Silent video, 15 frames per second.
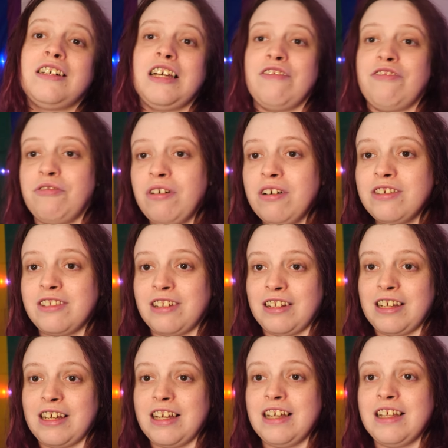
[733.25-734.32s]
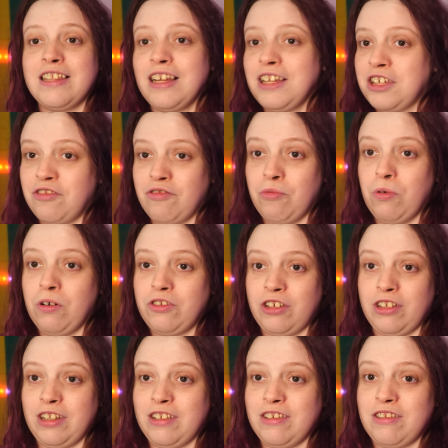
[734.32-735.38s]
If you are still here, thank you for
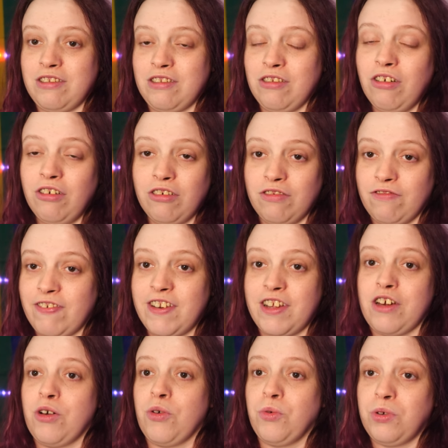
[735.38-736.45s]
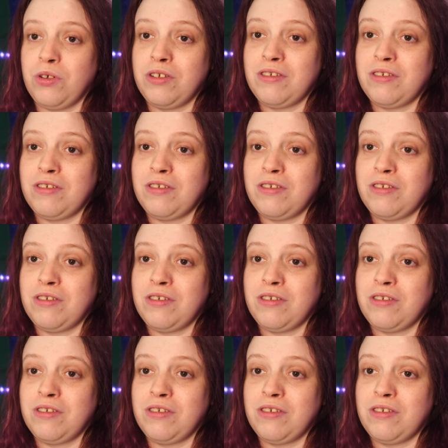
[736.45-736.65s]
watching this long video.